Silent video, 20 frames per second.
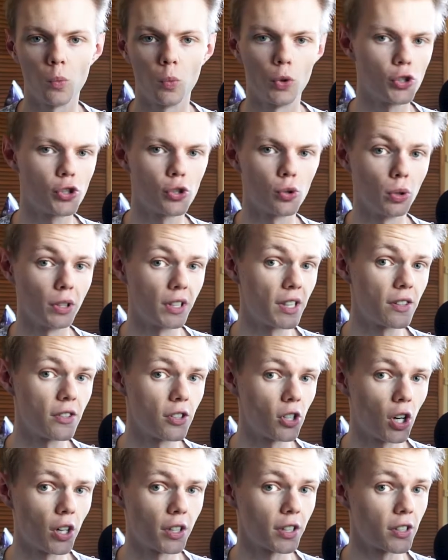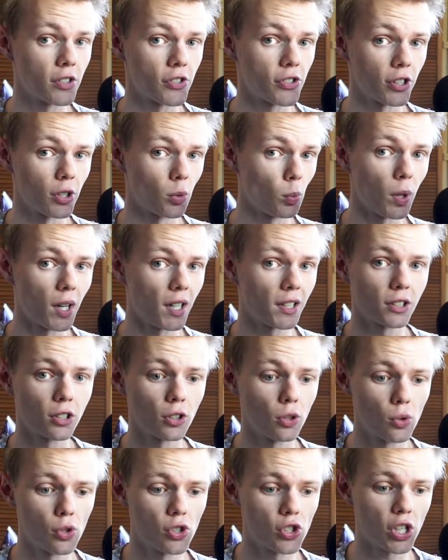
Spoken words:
Would you lead the audience on a wild goose